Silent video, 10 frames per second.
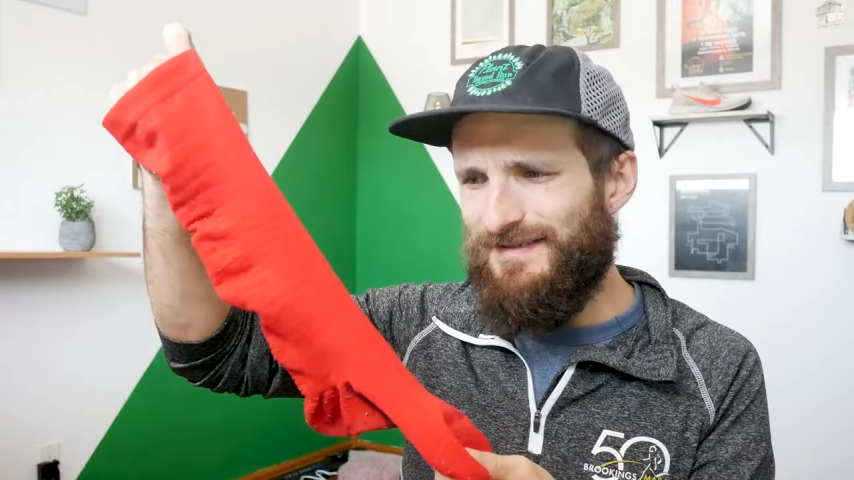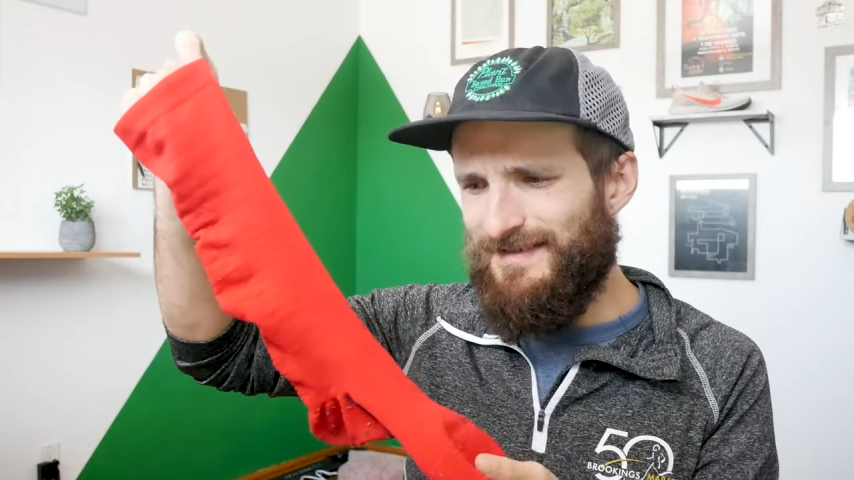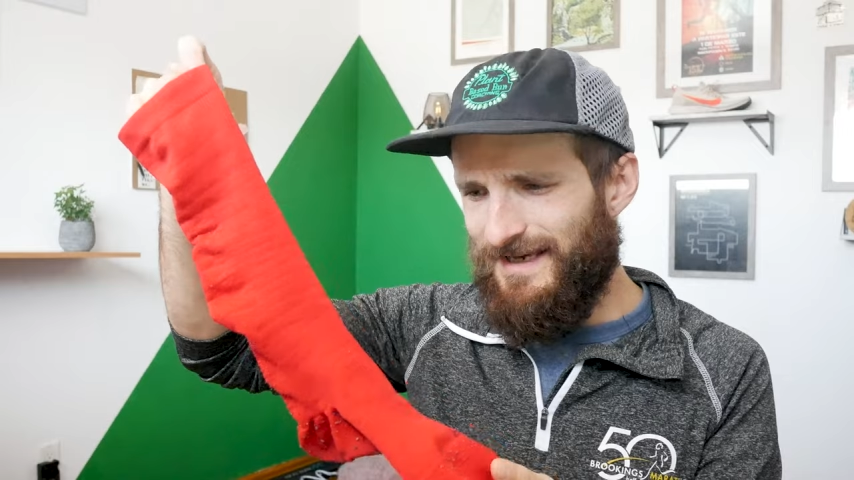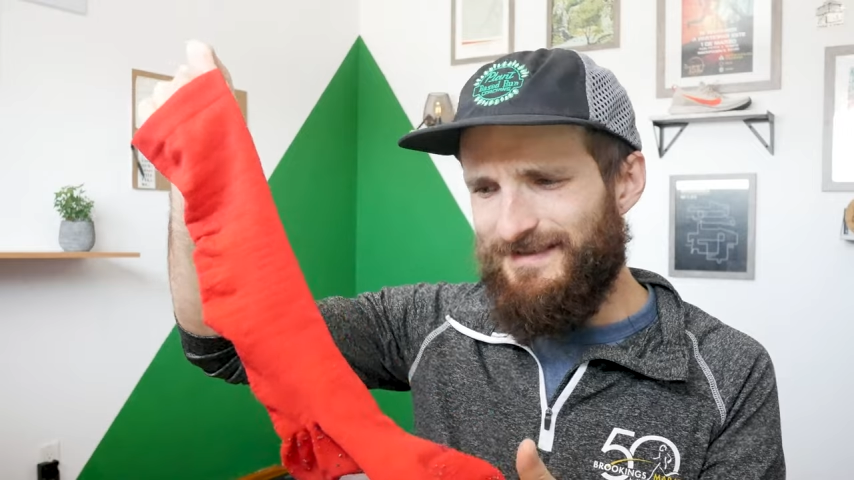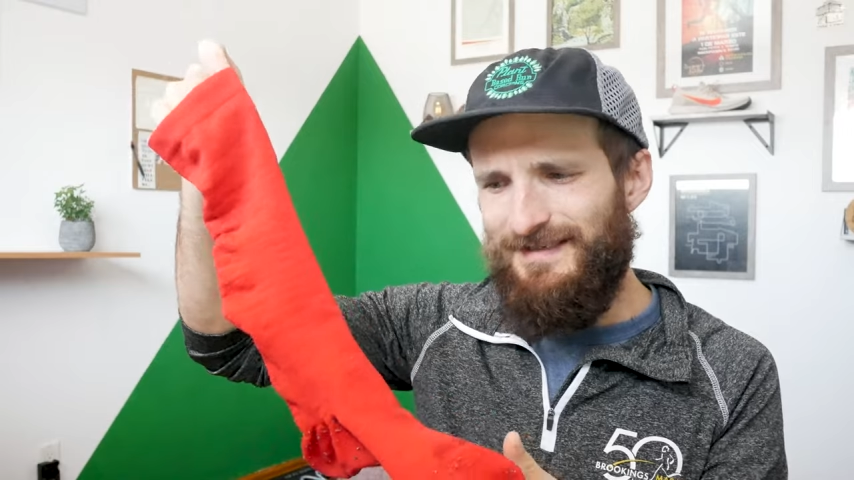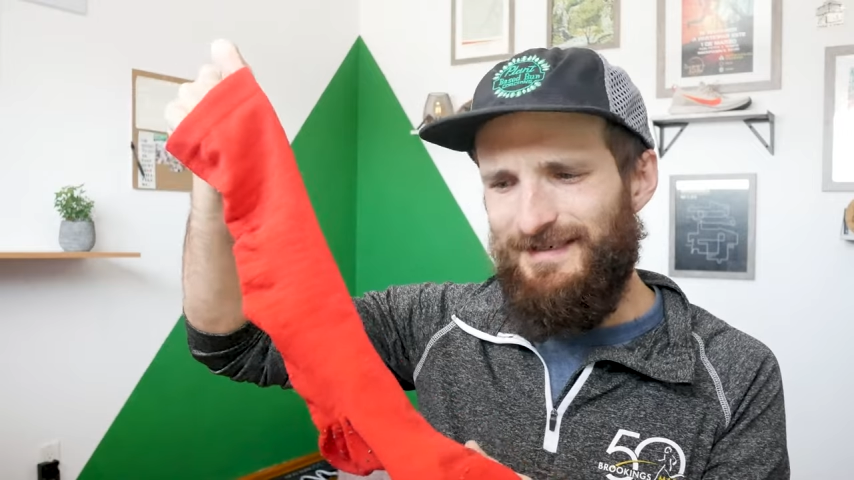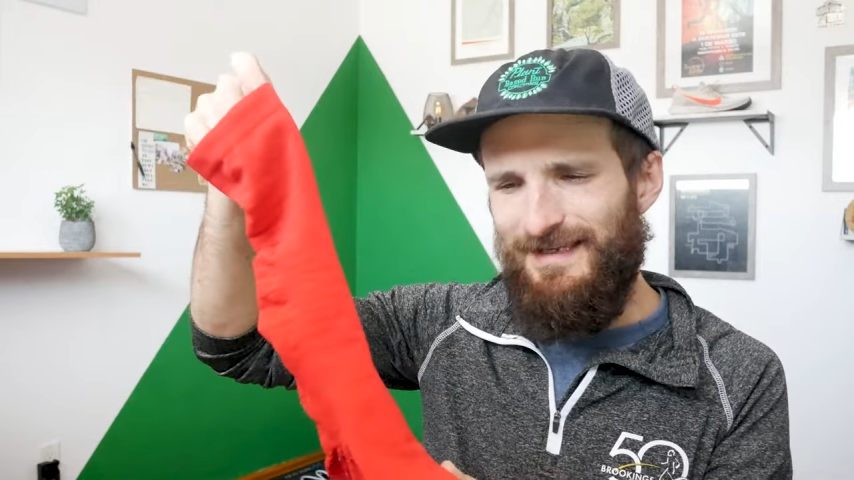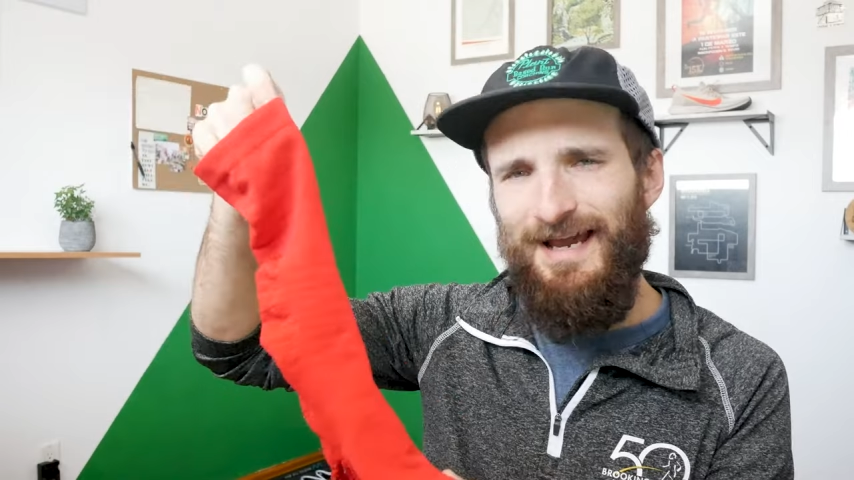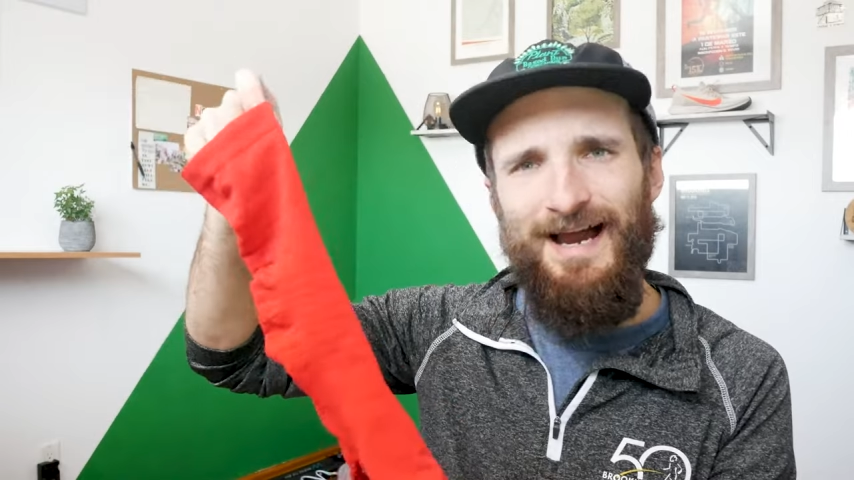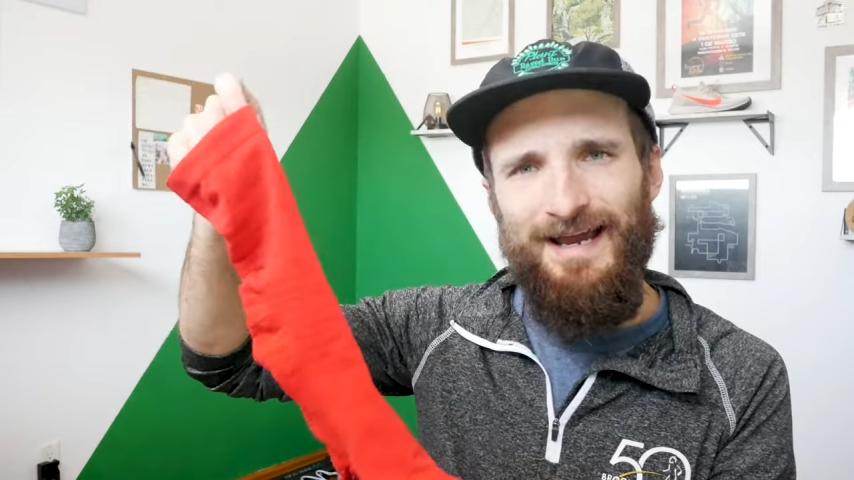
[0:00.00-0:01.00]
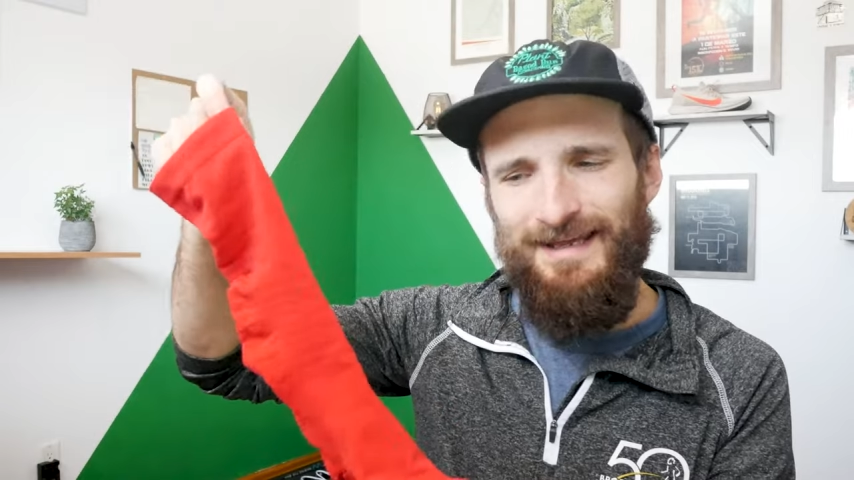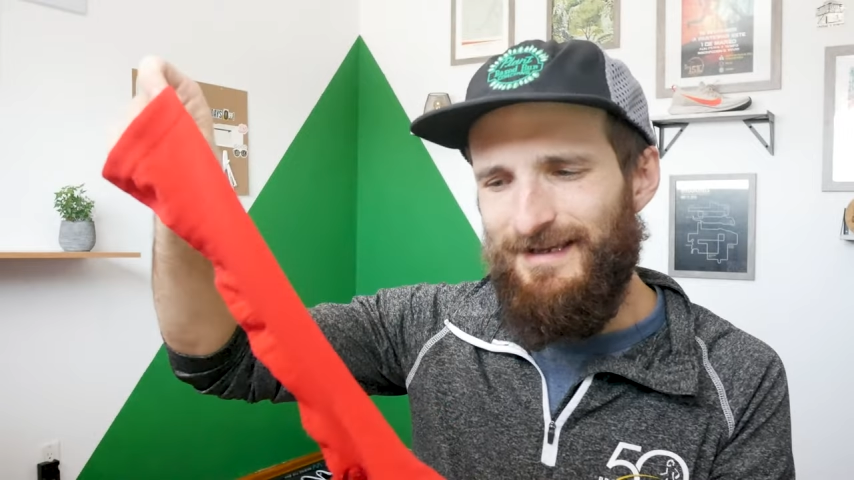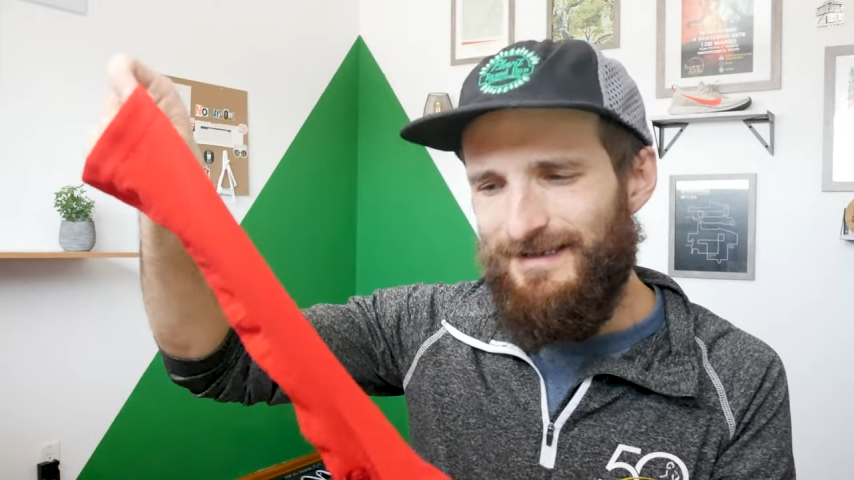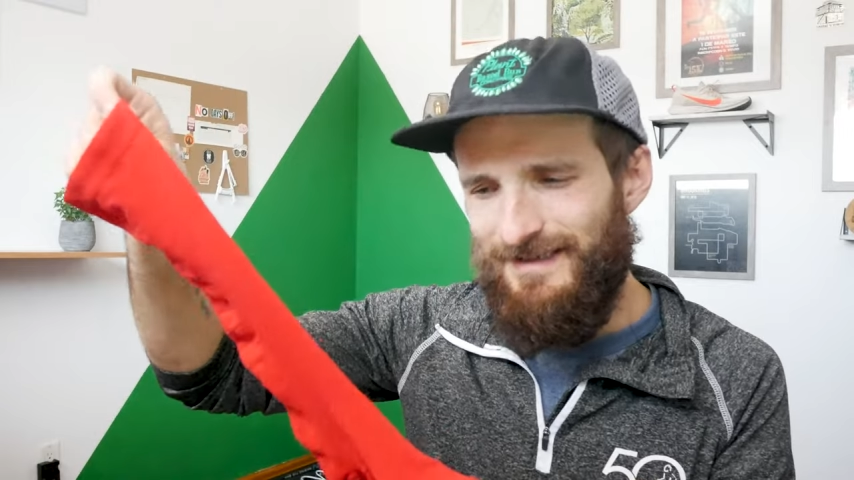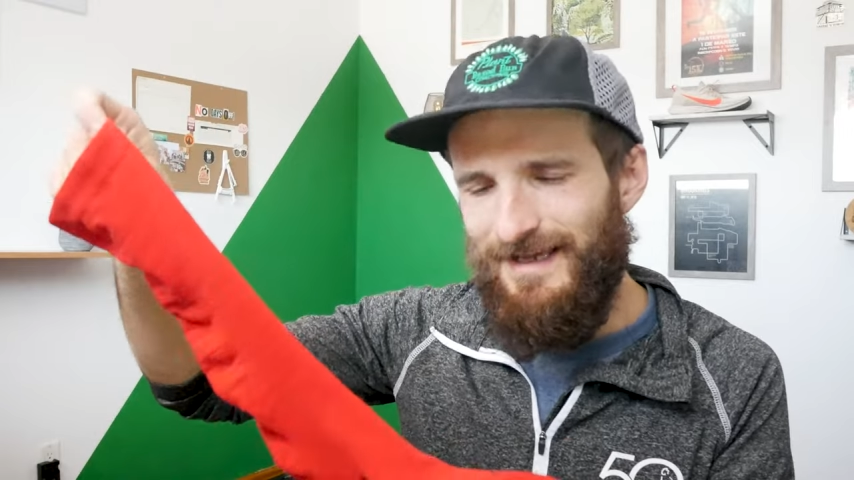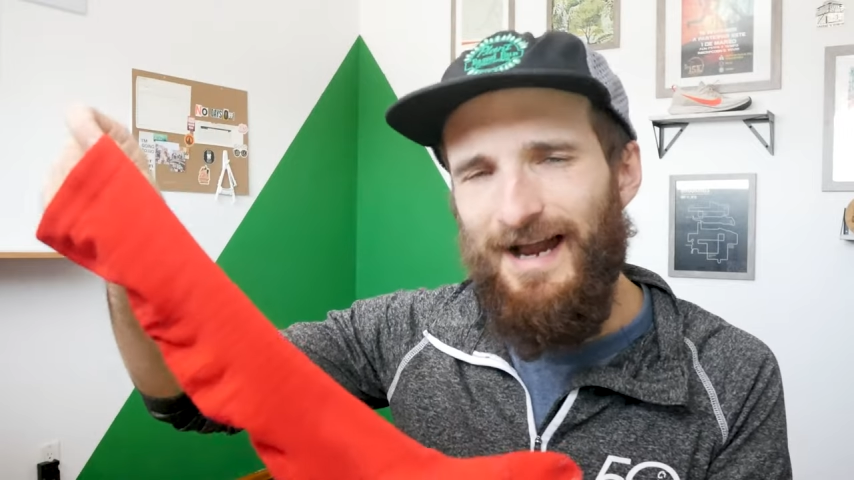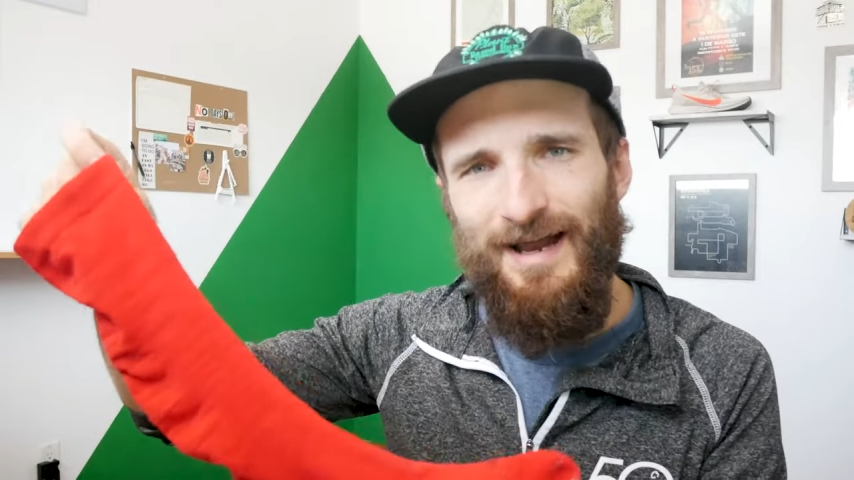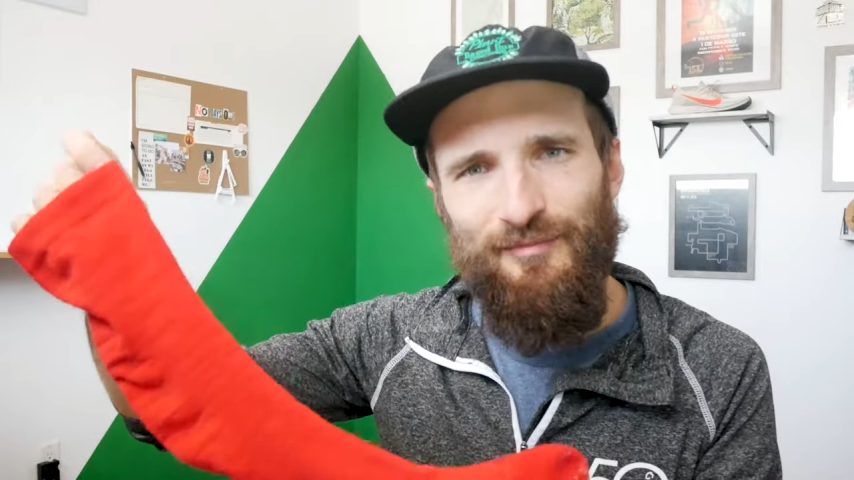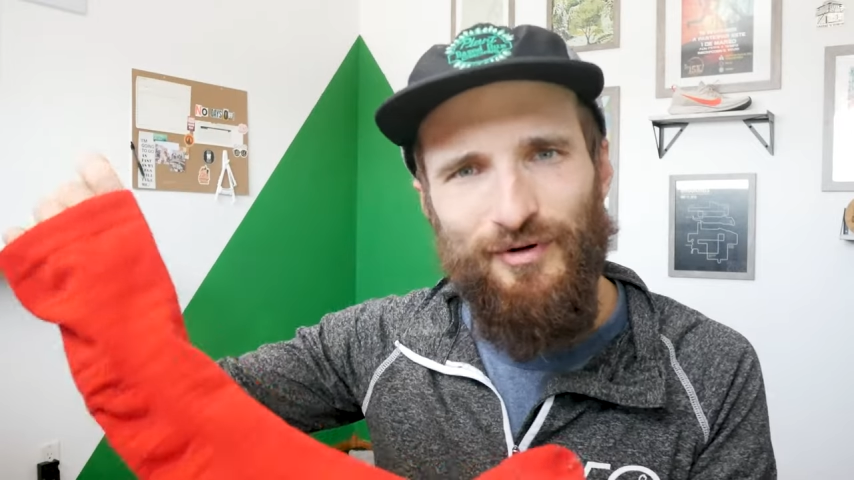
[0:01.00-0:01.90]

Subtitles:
sexy knee-high